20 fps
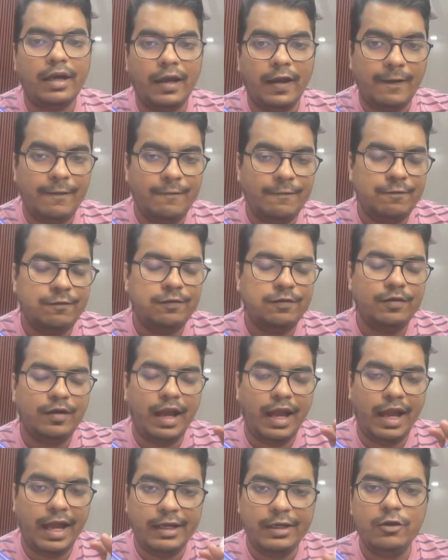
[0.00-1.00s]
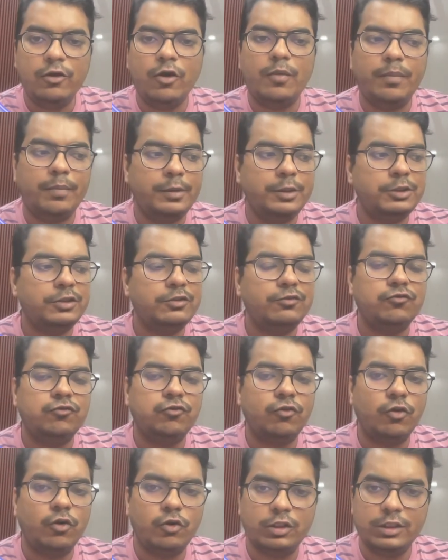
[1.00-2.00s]
If any operation
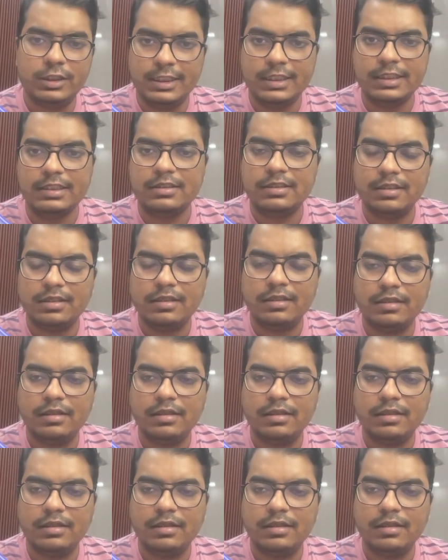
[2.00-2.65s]
follow this,